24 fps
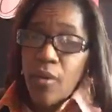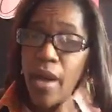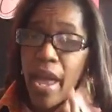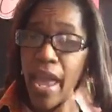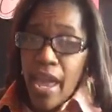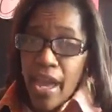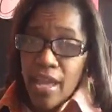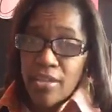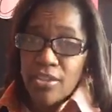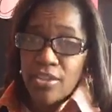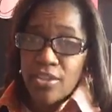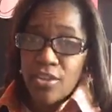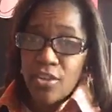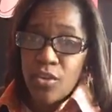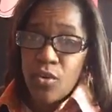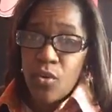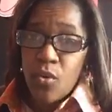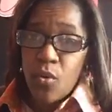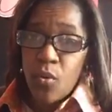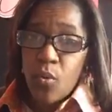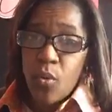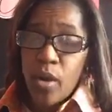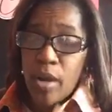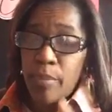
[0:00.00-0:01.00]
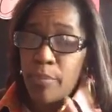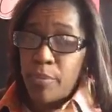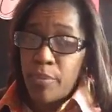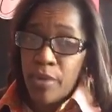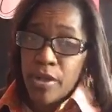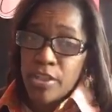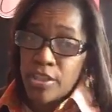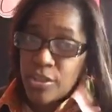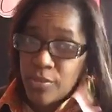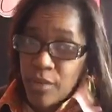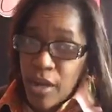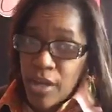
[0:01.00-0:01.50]
answer what
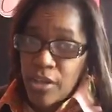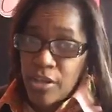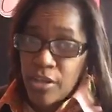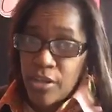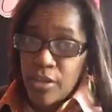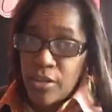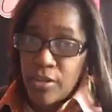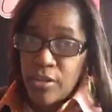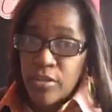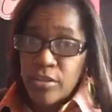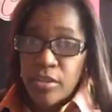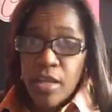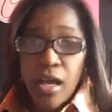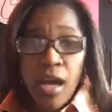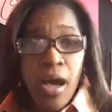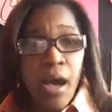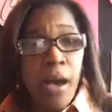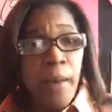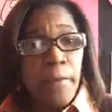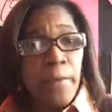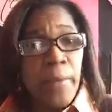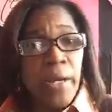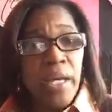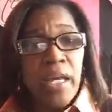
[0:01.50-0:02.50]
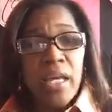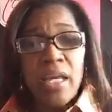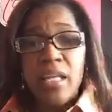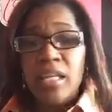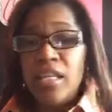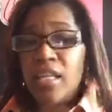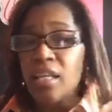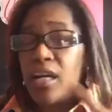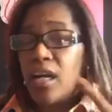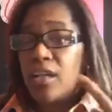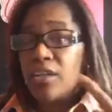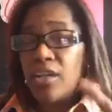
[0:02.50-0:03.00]
printer I use. But
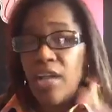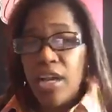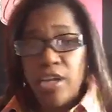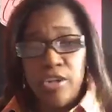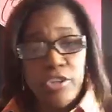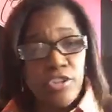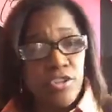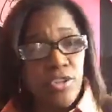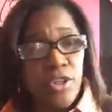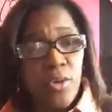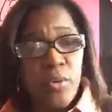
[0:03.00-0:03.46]
any other industry